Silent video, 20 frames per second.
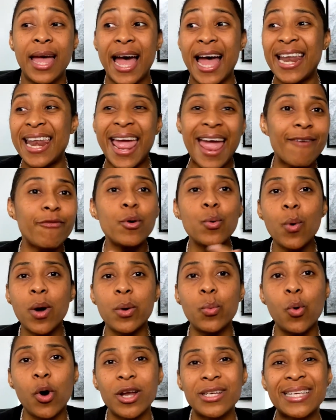and
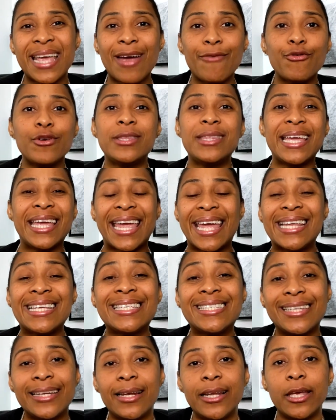everyone wants everything
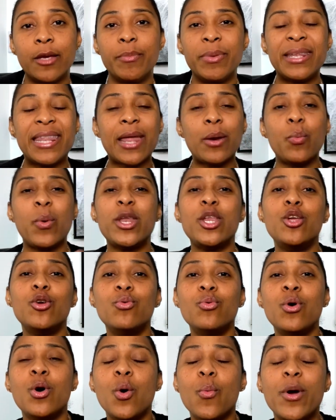instantly. But then when
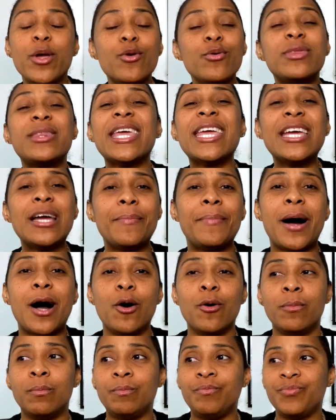you when you think
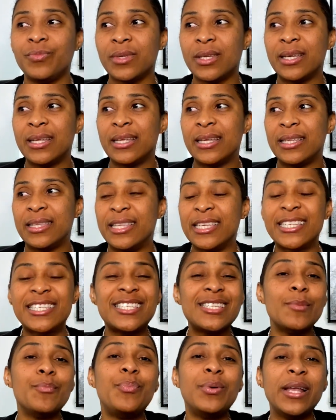about the
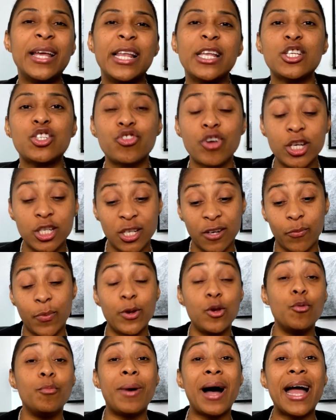simple illustration of
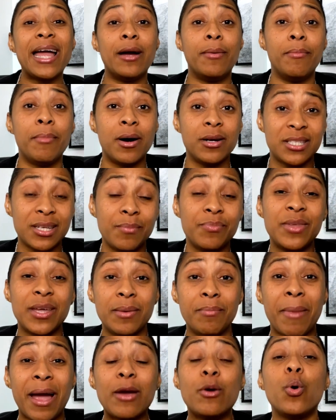when you buy a,
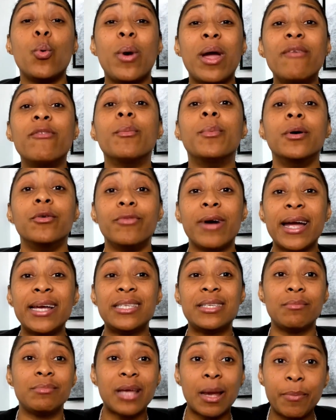something microwavable, right?
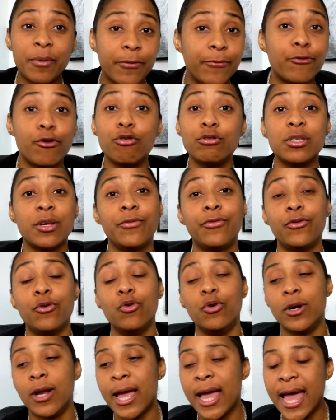Some type of frozen
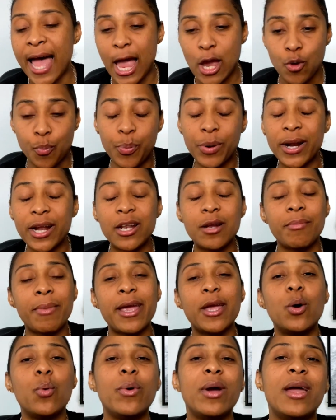food, and you put it in the
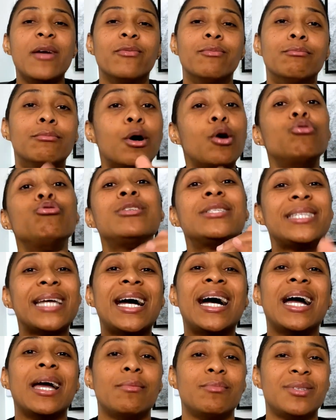microwave. Most
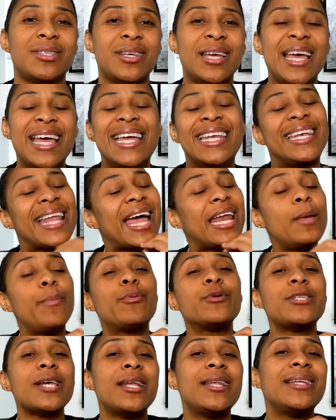times,
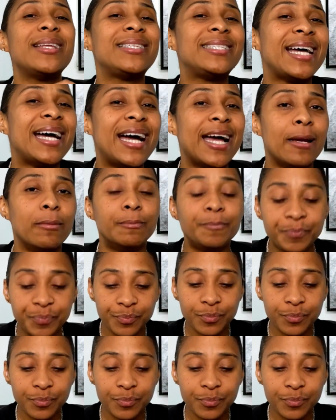90% of the time,